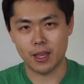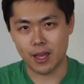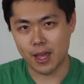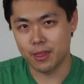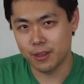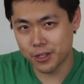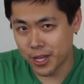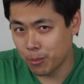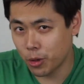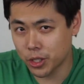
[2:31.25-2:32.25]
And the
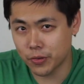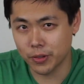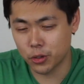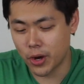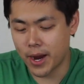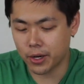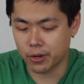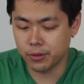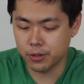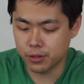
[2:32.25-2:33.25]
same works for the tracker.
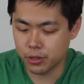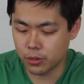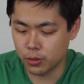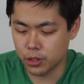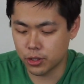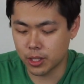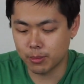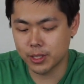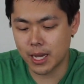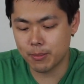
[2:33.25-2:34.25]
So you just double
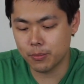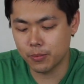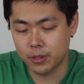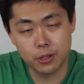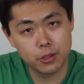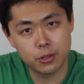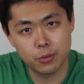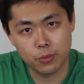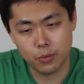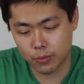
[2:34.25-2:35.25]
tap this
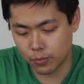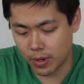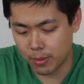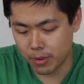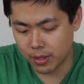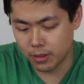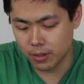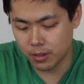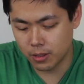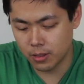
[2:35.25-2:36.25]
round button,
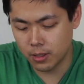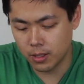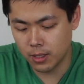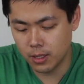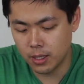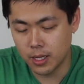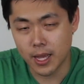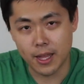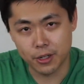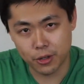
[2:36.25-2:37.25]

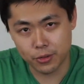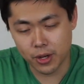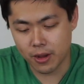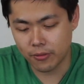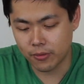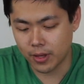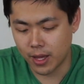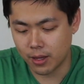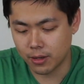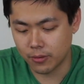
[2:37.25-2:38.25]
and it turns off.
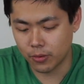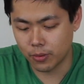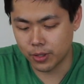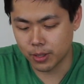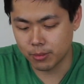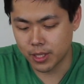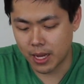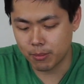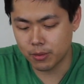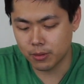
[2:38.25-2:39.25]
And if you want to double
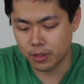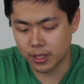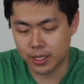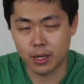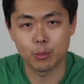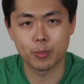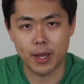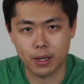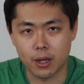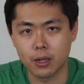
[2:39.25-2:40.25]
tap, the light comes back
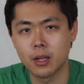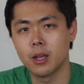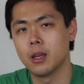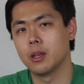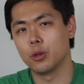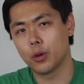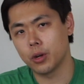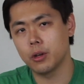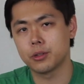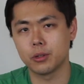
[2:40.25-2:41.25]
on. You could
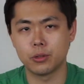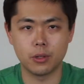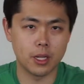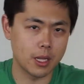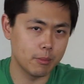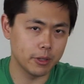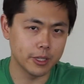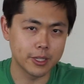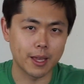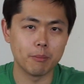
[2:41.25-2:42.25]
also enable the
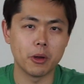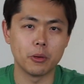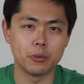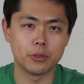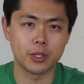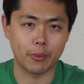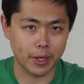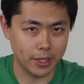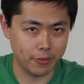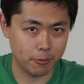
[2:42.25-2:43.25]
same modes
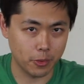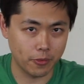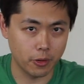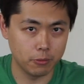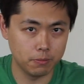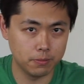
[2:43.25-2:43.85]
directly from your phone.